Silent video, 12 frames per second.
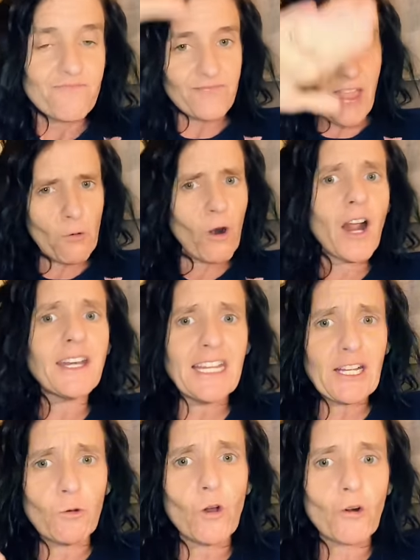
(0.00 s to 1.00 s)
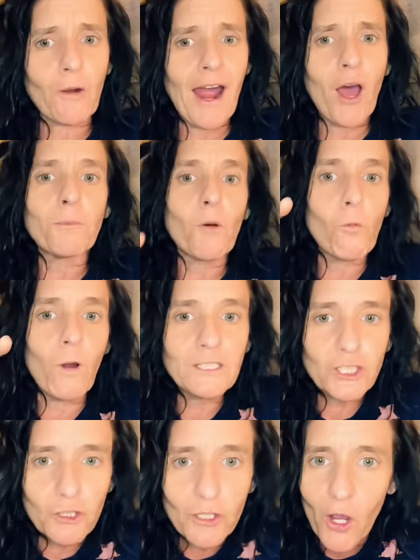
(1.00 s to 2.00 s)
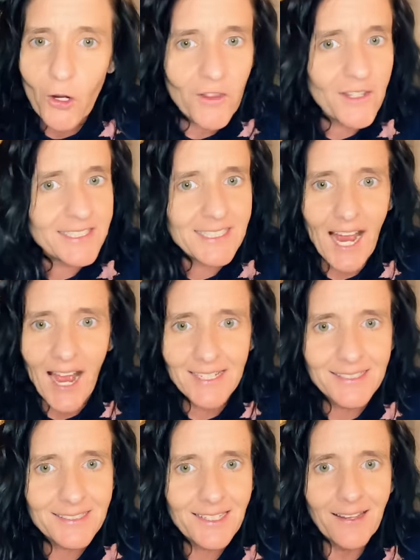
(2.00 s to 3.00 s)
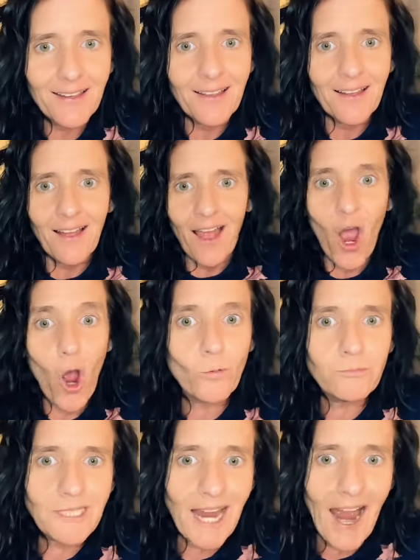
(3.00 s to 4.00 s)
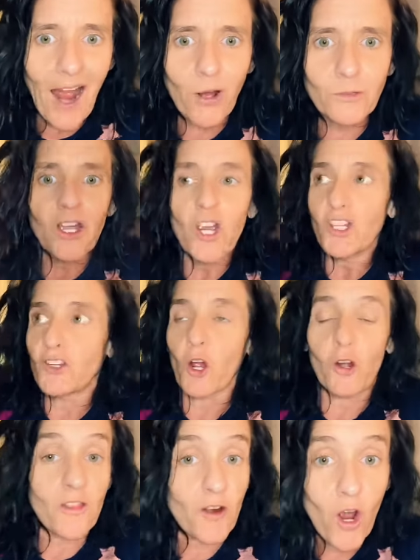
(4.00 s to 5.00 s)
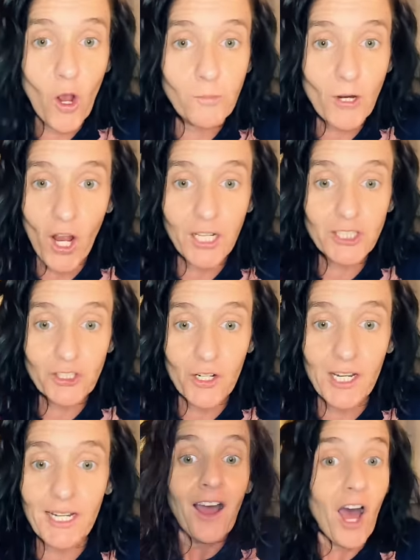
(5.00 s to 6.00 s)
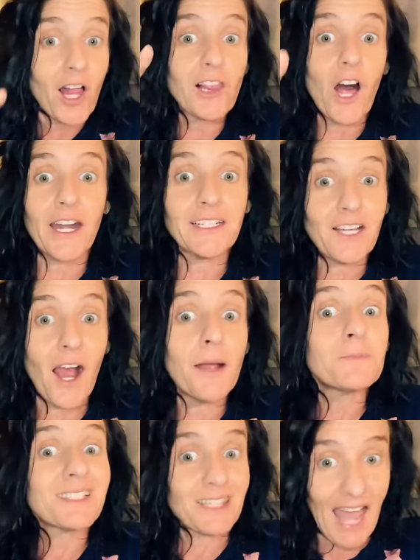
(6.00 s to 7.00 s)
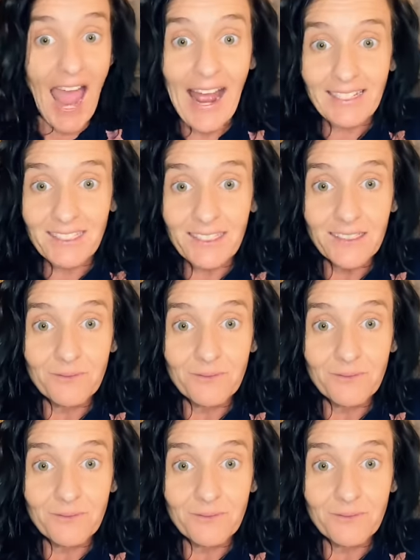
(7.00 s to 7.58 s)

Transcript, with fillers: They were on equal ground, but once you go to these guys' hometowns, you go to their home country, a lot of times that's